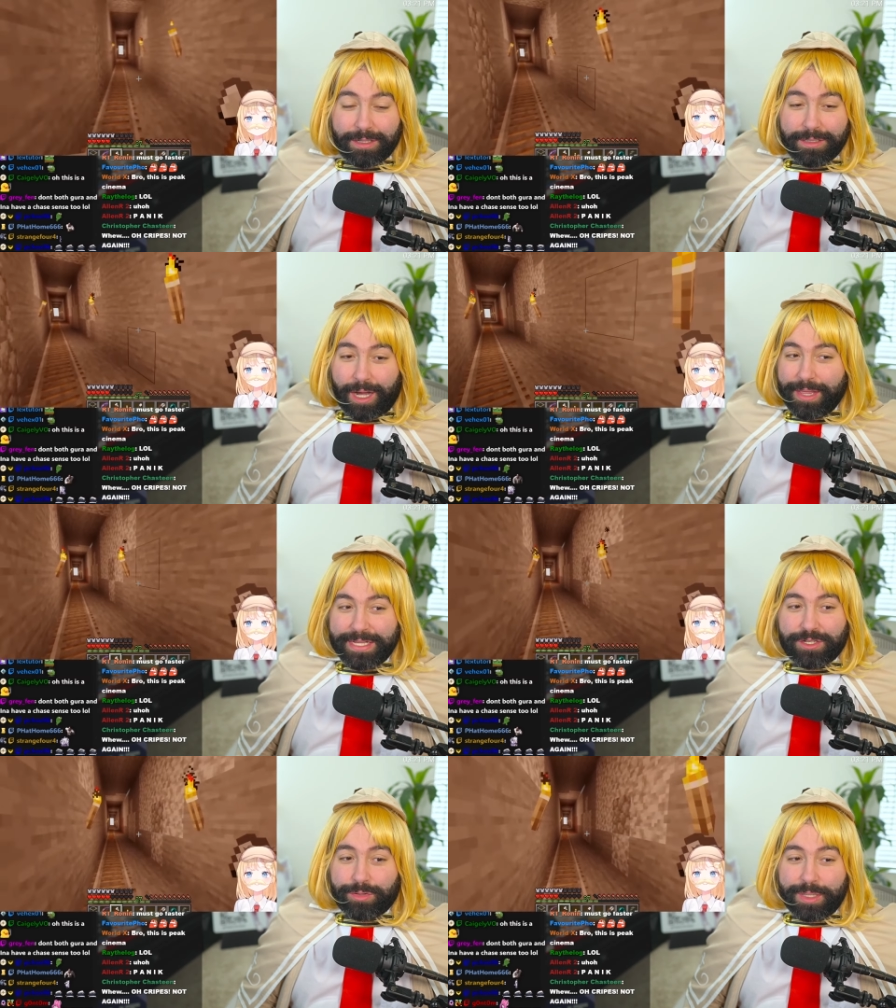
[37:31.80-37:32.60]
no,
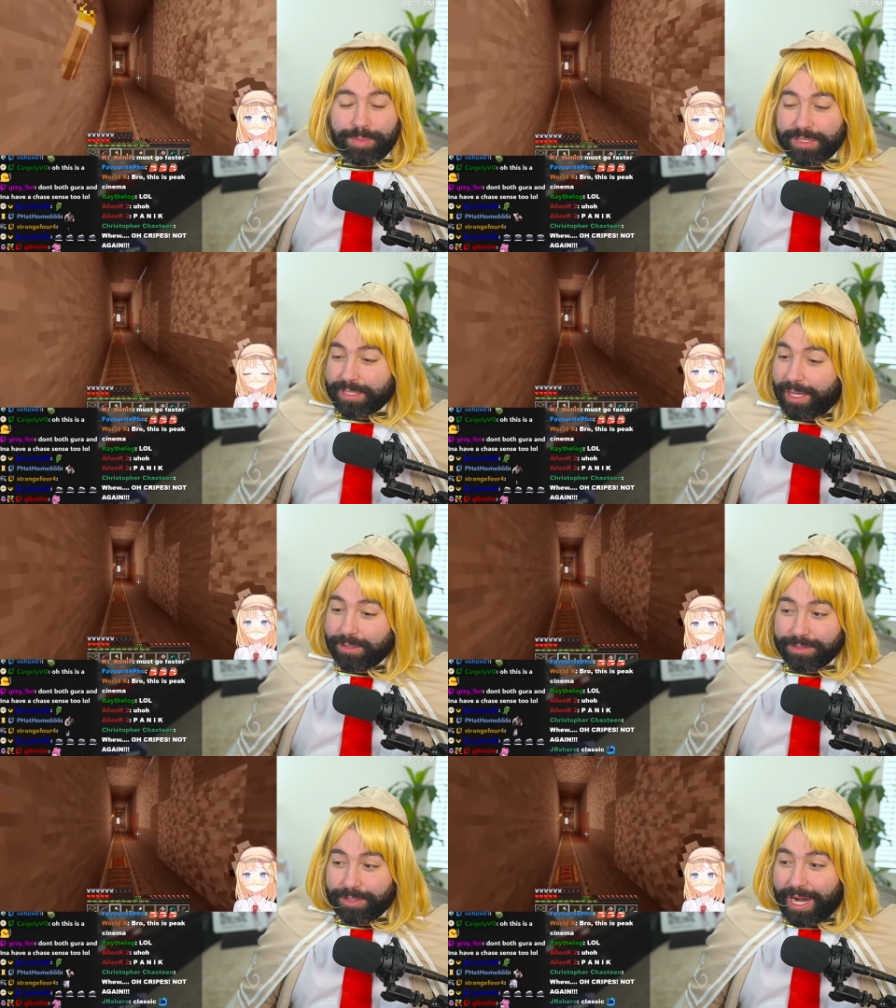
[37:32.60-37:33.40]
that's creepy as hell,
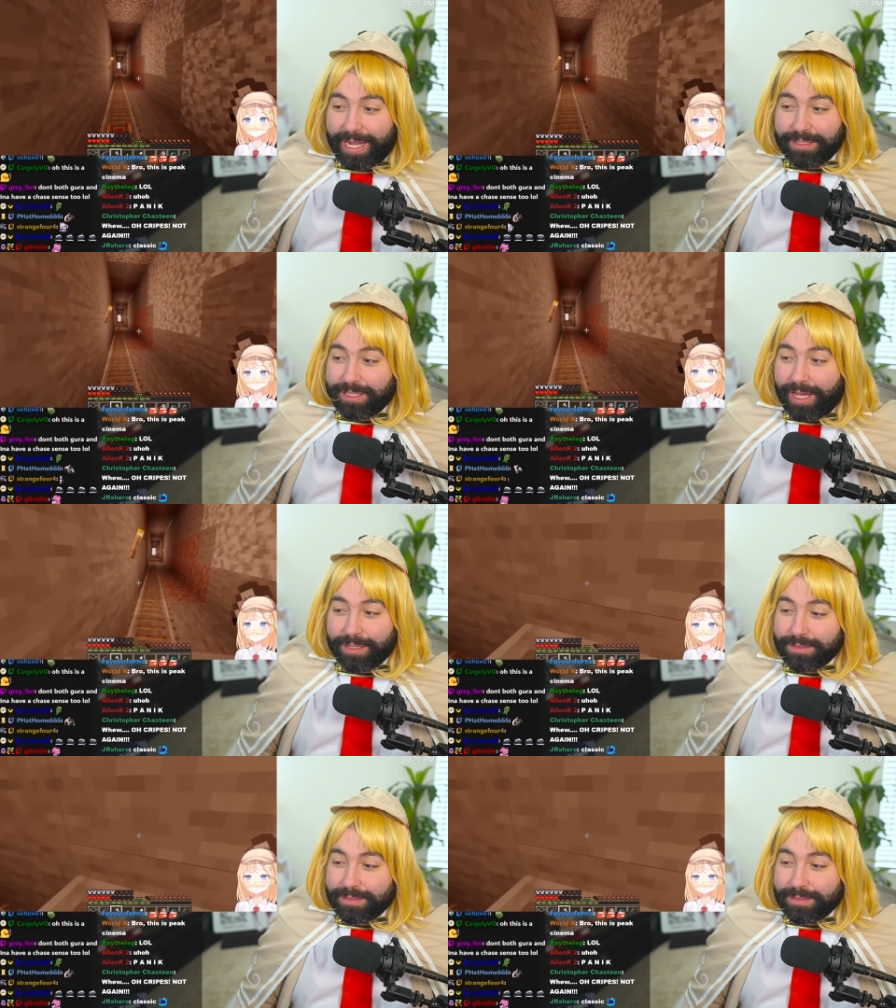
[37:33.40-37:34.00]
dude. I hate that.